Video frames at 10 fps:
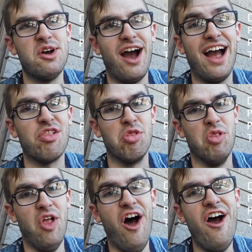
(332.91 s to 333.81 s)
I
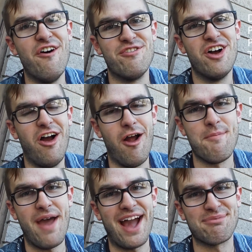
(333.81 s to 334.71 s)
love our
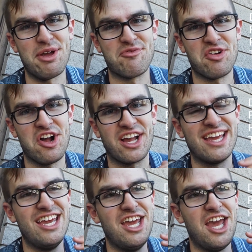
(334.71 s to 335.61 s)
Pac-Man frog,
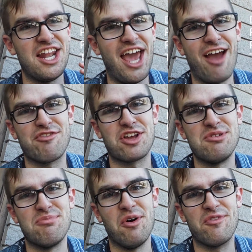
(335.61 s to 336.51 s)
and
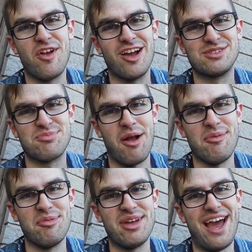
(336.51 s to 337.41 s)
African bullfrogs
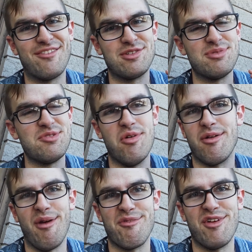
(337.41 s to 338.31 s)
probably have to be one
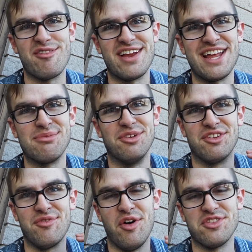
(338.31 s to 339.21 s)
of my favorite animals
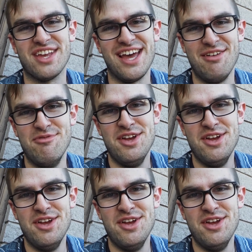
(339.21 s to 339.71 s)
of all time